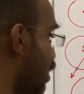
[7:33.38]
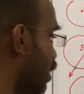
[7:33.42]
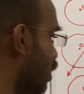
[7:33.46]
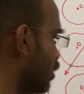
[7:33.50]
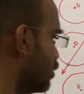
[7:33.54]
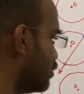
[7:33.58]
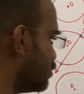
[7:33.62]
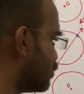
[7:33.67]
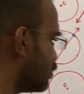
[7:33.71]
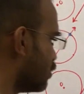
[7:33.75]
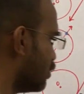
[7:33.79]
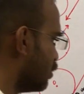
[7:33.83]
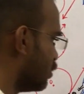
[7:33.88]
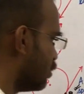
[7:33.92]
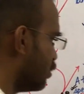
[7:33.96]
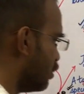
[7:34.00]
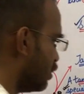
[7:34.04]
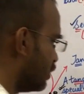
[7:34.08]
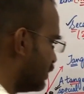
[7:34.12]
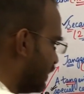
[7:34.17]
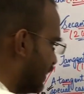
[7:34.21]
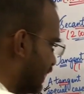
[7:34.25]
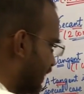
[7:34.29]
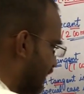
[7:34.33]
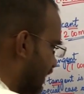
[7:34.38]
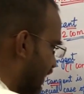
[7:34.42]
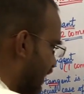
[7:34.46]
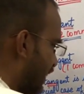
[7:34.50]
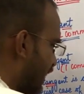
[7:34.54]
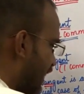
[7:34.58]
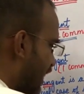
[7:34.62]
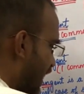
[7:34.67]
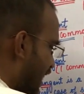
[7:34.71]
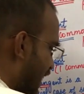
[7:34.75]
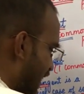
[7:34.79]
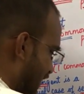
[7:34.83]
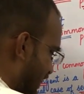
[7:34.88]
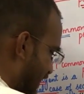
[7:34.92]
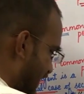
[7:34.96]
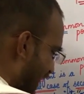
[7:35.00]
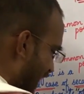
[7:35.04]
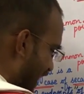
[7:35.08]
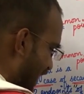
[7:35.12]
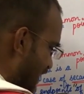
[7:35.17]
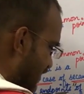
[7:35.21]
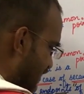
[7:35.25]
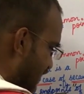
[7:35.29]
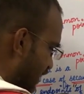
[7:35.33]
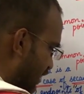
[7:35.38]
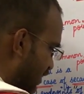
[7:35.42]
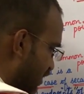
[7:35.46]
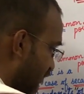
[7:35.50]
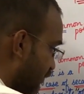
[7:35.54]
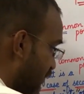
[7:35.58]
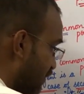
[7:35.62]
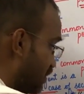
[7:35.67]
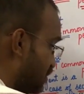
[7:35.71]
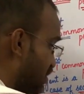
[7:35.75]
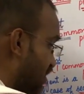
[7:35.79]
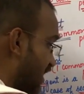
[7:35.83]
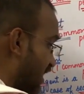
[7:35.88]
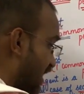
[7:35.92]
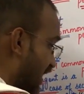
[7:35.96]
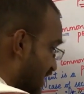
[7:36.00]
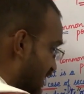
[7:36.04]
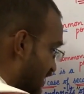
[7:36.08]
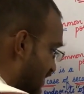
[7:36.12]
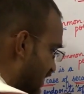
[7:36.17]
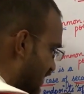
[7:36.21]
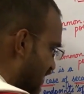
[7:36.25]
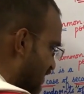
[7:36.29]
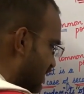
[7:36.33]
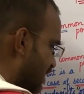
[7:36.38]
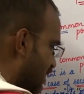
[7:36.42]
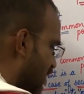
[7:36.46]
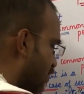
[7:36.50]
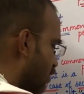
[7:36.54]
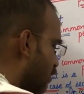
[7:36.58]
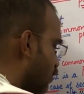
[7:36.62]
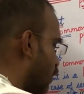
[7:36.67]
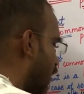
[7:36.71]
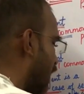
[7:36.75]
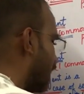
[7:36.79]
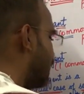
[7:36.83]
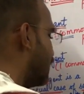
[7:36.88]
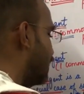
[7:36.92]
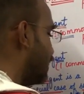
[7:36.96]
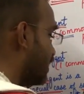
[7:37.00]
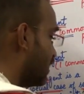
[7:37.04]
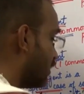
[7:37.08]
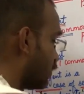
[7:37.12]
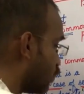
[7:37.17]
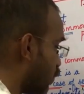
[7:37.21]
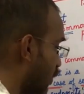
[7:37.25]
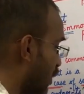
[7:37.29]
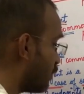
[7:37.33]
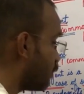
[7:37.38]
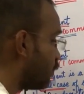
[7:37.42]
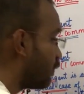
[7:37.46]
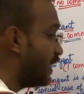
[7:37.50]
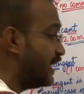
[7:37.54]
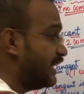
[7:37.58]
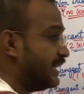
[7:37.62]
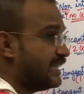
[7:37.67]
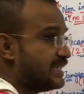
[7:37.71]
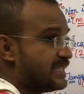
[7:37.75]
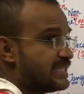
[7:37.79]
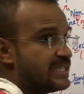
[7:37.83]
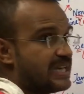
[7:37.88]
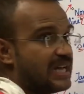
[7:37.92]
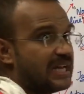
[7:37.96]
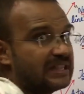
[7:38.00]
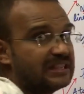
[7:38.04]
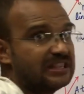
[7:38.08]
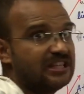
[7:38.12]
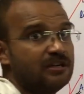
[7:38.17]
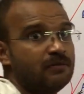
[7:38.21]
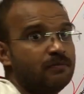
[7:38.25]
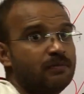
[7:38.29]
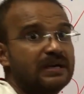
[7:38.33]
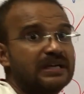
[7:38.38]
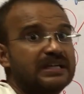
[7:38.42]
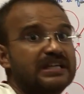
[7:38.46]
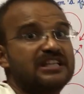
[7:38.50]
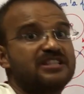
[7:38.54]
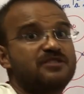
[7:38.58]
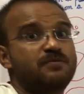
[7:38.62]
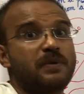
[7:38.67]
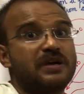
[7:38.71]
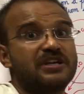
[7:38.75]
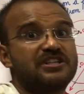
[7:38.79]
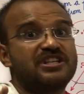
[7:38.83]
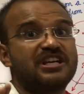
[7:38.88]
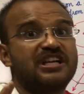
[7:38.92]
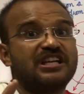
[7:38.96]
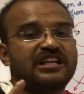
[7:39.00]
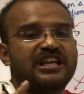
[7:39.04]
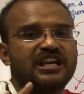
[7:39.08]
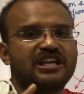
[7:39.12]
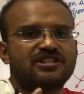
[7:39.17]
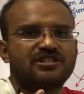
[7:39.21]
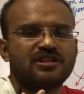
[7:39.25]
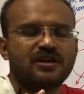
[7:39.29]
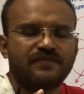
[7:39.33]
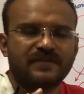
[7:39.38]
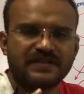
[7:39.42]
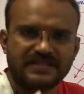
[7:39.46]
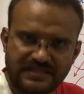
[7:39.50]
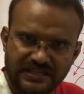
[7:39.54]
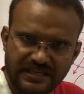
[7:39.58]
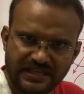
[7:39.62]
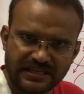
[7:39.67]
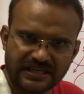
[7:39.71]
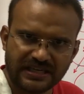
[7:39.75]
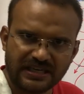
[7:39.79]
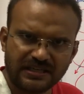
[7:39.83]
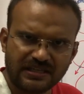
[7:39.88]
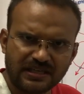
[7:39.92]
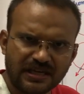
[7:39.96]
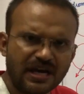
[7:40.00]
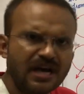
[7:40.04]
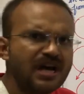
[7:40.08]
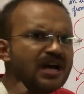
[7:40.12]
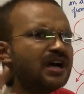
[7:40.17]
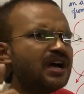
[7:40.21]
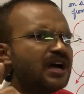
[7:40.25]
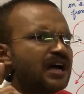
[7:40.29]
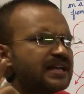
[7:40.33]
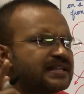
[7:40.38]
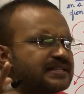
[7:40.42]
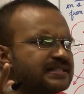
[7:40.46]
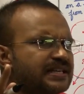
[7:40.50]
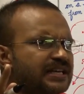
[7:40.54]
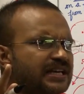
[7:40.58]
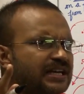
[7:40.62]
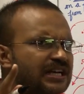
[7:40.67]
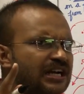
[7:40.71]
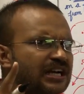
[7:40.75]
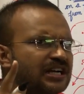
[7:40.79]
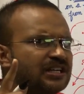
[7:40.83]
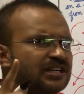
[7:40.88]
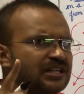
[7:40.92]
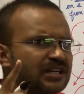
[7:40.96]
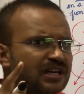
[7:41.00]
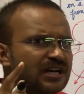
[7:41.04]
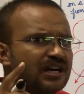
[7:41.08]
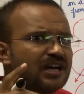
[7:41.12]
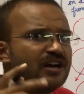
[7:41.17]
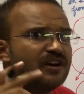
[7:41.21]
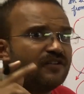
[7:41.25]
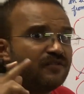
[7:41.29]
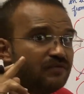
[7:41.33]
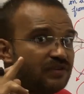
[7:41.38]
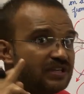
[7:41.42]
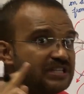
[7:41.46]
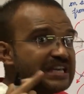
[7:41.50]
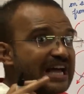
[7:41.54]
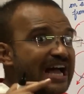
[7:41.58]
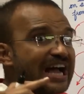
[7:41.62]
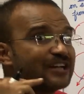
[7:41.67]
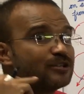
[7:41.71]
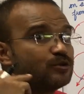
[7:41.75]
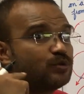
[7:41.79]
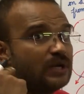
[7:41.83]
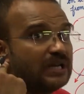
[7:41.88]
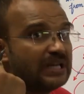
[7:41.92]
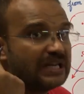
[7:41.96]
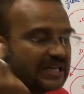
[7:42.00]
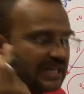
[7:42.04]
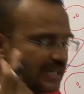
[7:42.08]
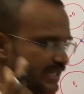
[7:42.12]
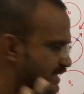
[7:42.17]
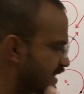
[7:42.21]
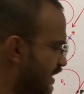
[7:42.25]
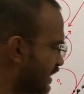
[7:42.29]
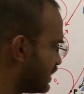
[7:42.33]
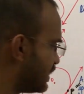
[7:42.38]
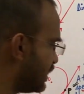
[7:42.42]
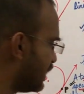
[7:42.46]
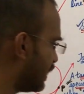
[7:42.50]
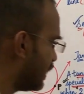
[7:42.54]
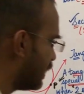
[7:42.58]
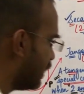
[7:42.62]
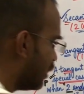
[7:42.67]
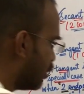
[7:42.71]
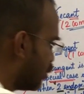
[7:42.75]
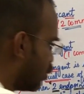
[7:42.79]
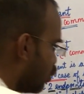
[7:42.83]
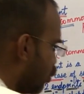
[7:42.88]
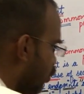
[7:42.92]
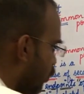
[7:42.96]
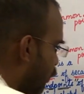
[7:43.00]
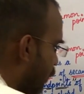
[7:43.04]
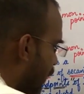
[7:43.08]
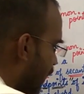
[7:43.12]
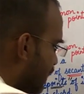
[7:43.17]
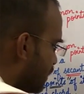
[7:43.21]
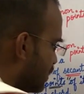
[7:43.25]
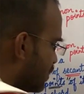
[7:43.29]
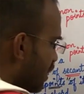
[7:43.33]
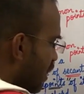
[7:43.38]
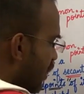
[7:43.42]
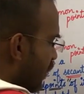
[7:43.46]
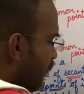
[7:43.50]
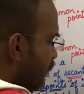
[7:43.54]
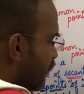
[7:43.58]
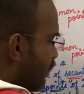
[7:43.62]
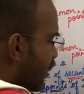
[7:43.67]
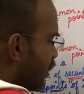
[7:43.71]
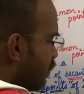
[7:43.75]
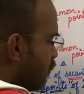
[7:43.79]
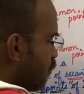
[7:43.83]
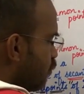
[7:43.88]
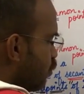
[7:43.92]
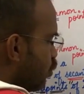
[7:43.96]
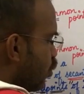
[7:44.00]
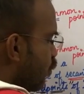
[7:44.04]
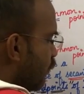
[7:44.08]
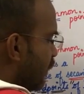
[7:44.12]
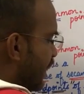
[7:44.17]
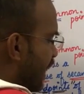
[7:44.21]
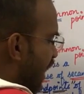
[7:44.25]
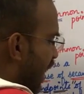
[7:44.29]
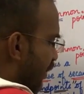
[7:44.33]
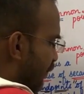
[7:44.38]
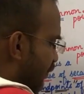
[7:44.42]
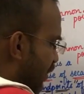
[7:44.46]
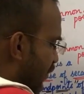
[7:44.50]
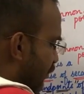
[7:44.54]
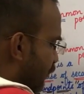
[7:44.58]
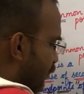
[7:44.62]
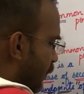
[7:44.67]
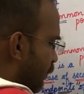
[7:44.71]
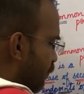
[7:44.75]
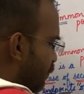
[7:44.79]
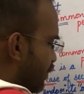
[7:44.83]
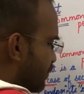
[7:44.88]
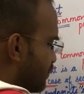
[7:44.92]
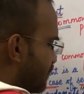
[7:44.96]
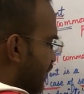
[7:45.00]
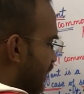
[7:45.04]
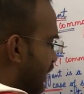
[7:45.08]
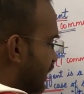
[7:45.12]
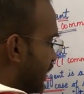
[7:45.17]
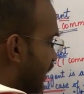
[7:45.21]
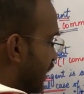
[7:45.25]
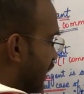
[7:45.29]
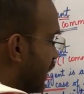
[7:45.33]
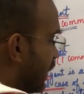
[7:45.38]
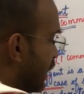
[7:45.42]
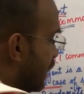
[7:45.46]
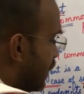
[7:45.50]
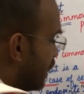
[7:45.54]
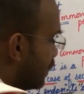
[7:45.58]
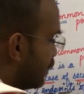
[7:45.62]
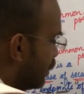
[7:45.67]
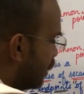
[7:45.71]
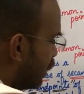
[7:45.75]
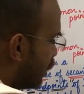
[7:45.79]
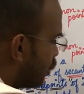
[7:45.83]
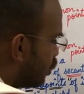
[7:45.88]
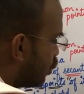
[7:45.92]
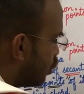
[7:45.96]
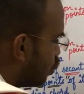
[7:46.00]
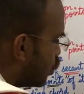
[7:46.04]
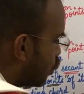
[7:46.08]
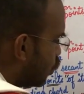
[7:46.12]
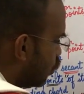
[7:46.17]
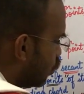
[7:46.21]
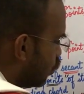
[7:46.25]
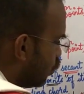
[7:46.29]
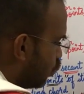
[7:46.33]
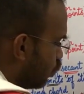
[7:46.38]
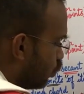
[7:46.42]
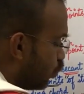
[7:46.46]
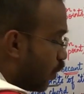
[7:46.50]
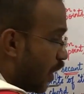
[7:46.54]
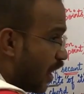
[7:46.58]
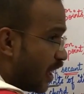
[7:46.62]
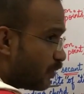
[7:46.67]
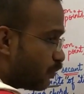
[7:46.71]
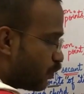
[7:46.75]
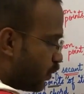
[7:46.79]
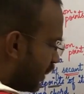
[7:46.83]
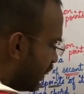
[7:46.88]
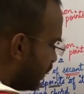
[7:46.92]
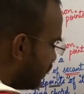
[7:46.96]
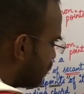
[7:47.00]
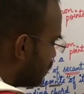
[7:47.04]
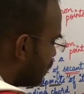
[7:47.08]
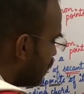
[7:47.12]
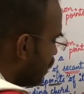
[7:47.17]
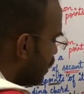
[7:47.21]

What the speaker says: also know that a tangent which cuts the circle only at one point is nothing but a special case of a secant. A secant which actually cuts the circle at 2 points, when moving away from the center, the two points?